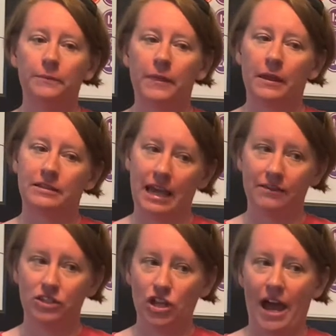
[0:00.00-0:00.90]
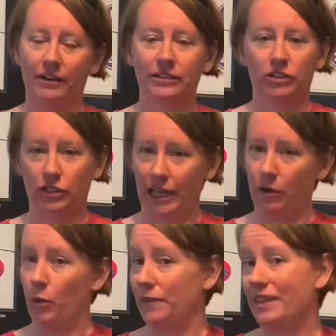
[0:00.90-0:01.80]
take the child and look at
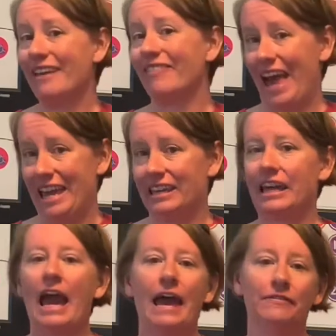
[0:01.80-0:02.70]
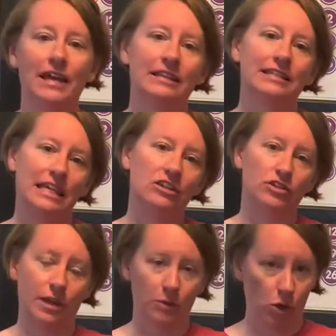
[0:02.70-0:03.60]
what they like and then teach
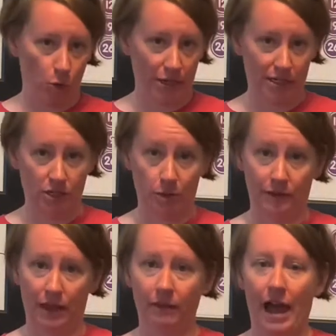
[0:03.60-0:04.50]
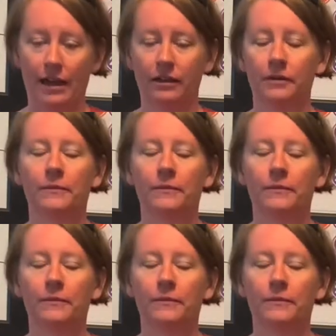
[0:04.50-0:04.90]
them according to what they like.